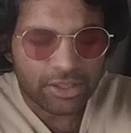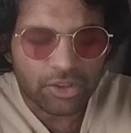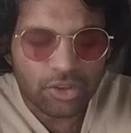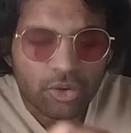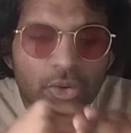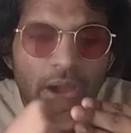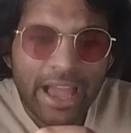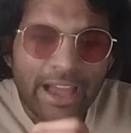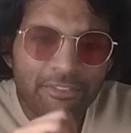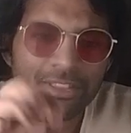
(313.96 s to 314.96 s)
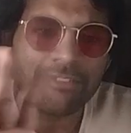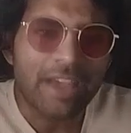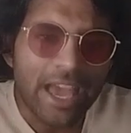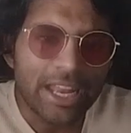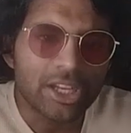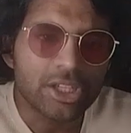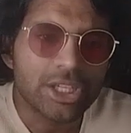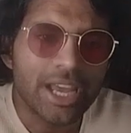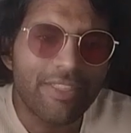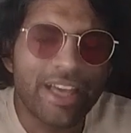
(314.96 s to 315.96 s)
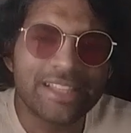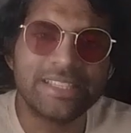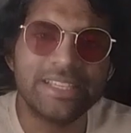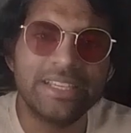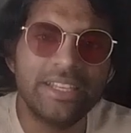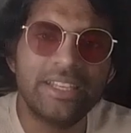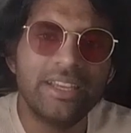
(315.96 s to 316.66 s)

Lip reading: Like, you have the vanish, and that's it.